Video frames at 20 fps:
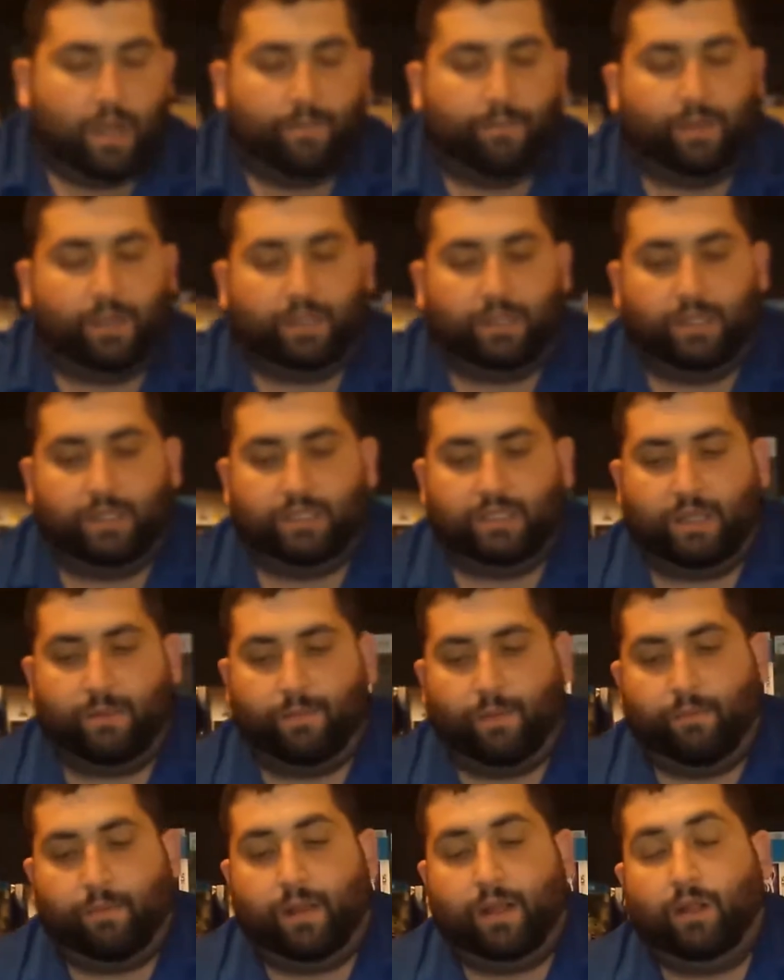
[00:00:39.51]
Picked this
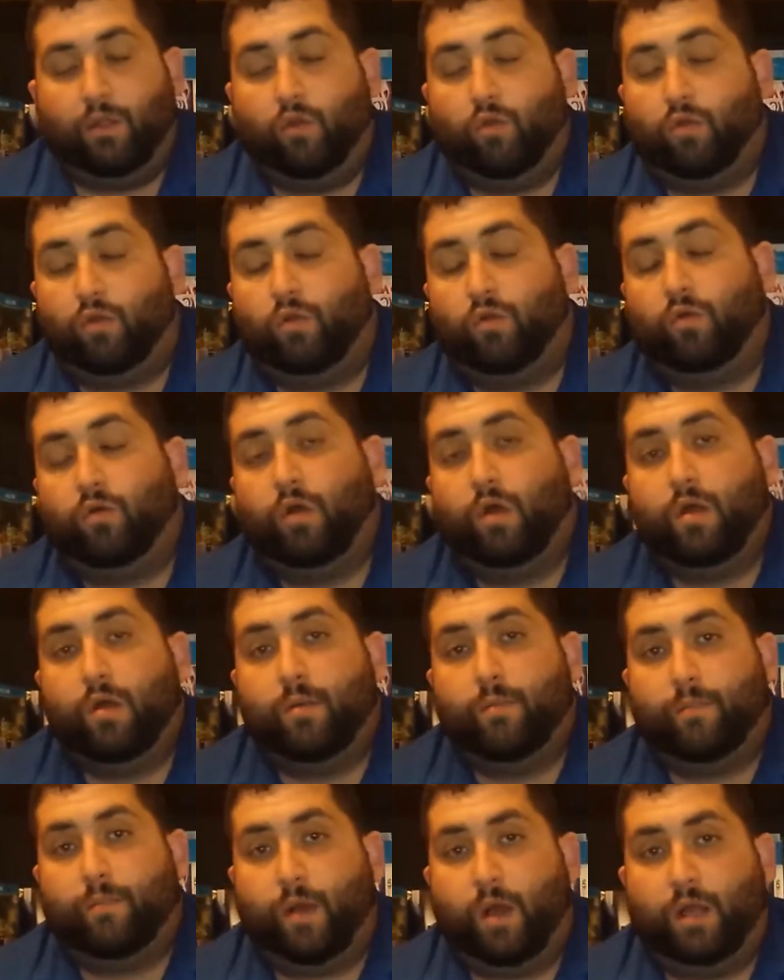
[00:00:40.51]
up at my local
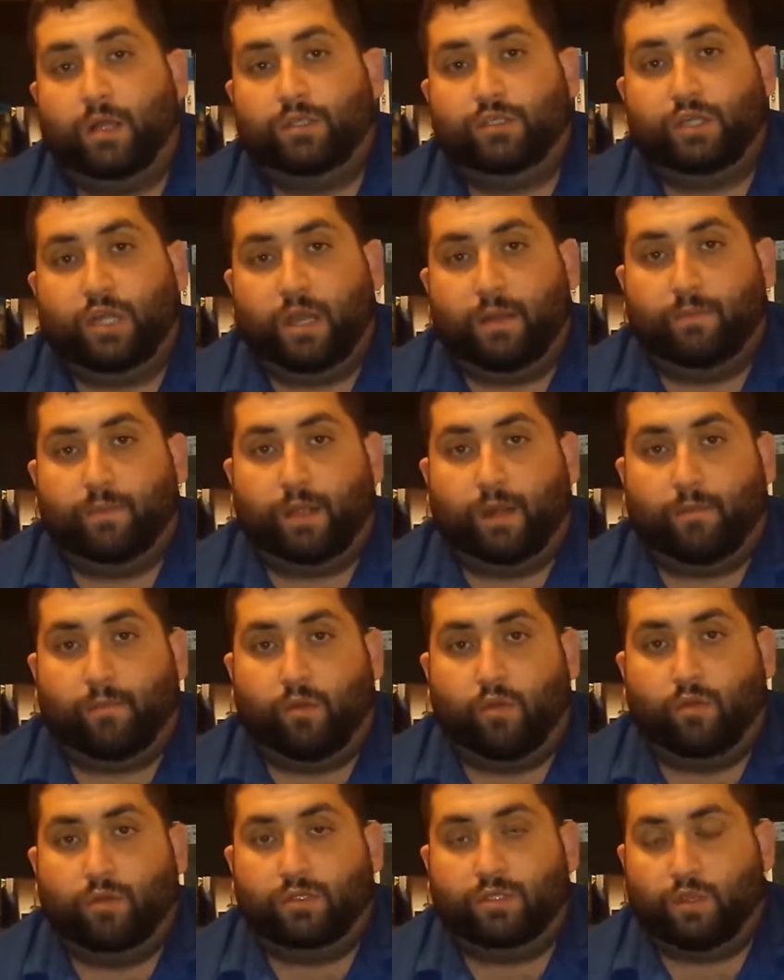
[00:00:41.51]
pawn shop that I'm
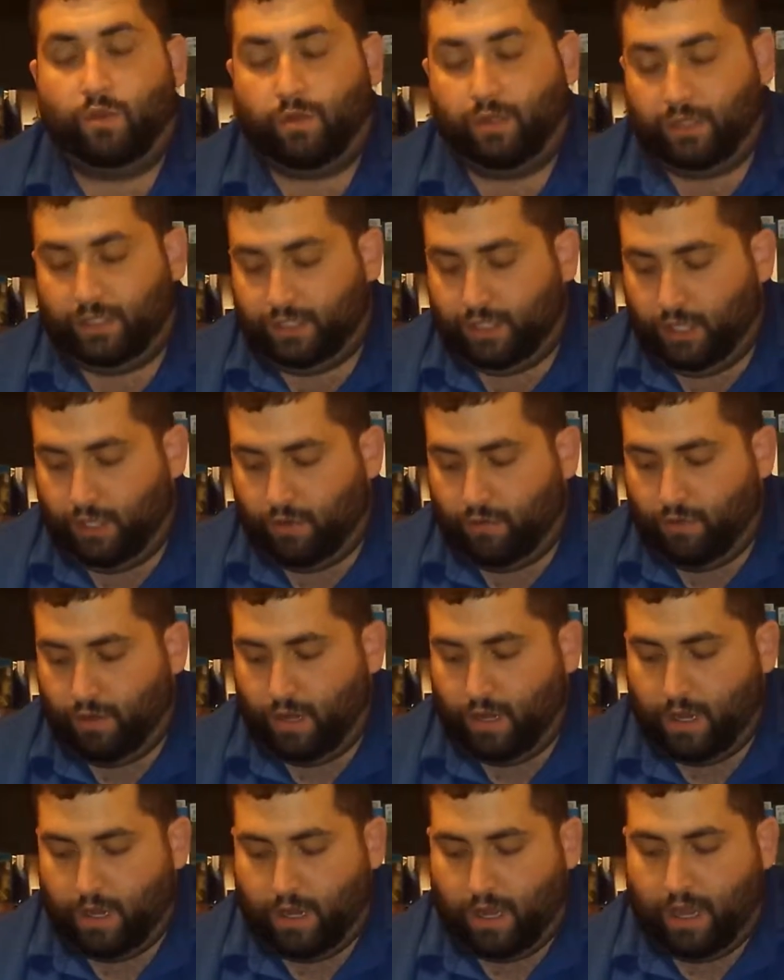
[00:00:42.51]
always going to.
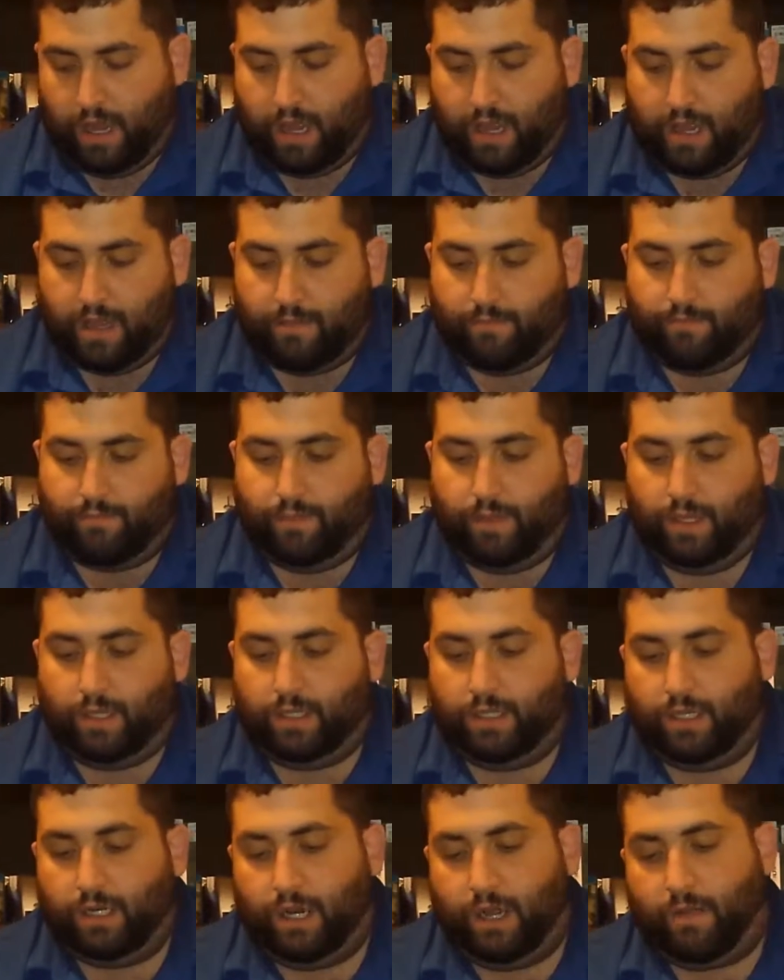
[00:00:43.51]
I
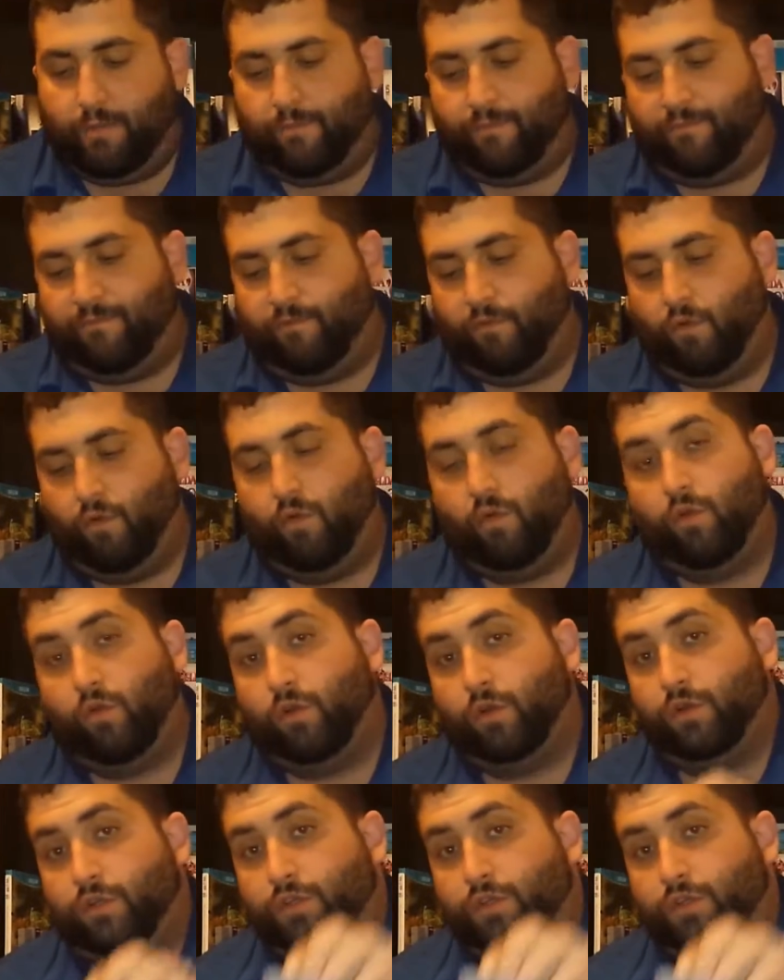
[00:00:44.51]
picked it up for